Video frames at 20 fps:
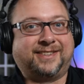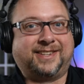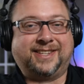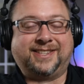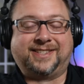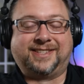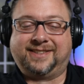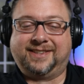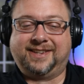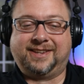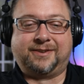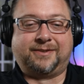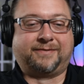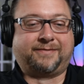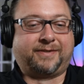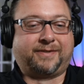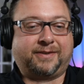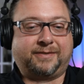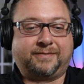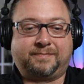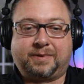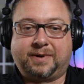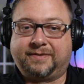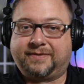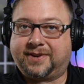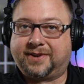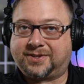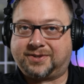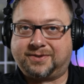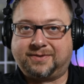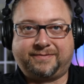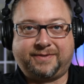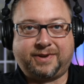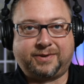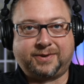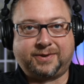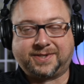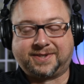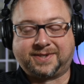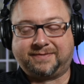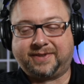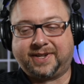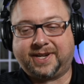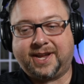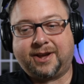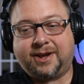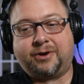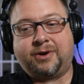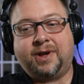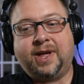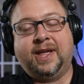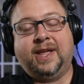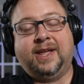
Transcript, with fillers: It's, you know, for professional photos and video.